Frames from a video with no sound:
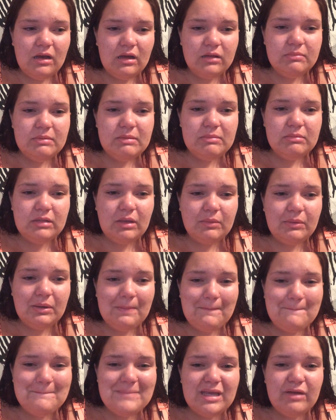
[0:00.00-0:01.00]
other people not
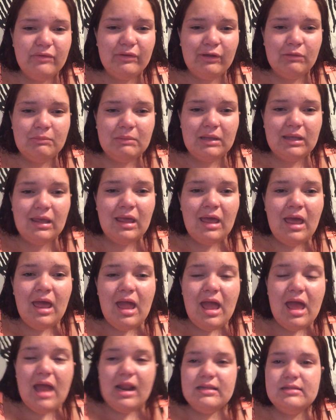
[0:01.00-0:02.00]
want to be around me.
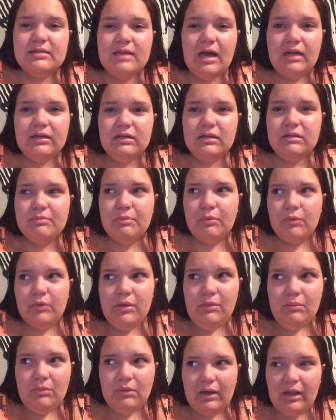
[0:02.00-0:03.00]
And it's gotten to the
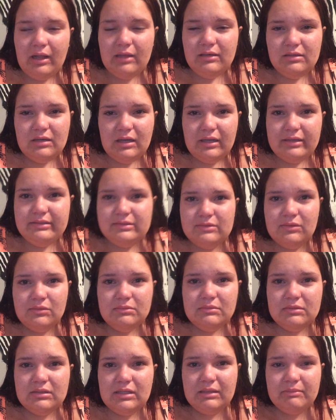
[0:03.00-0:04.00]
point where I
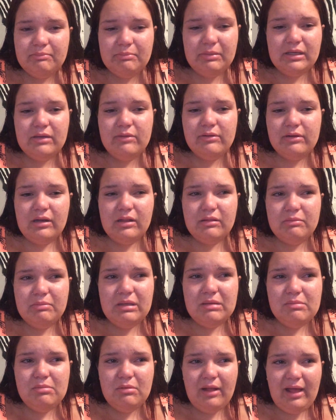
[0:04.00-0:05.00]
don't like being around other
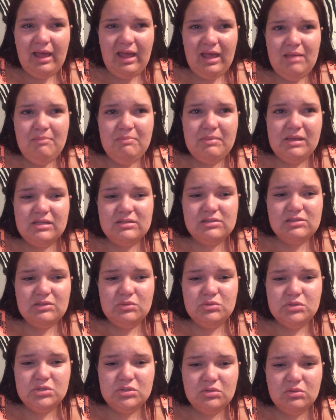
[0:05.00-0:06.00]
people. I hate being
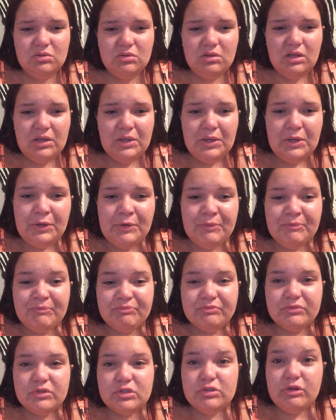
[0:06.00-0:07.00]
social.
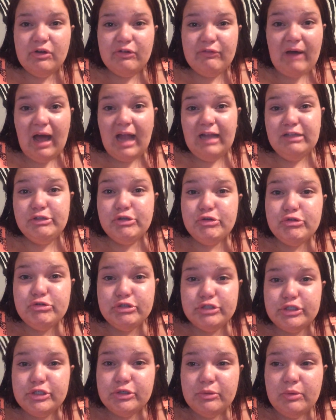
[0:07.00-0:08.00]
So if I
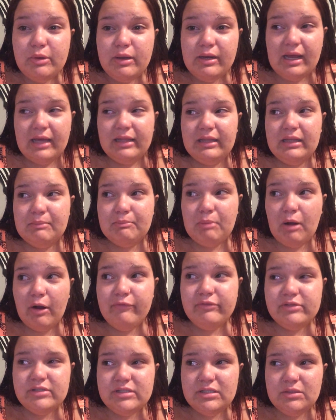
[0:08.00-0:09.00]
choose you and I, like,
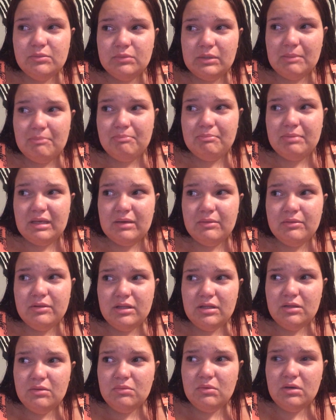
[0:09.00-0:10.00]
purposely want to be
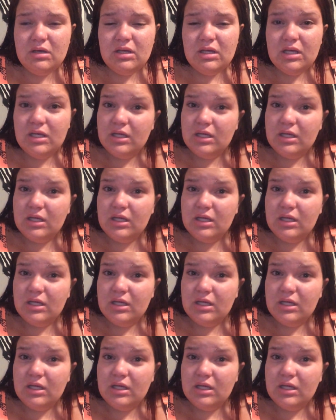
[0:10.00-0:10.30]
with you,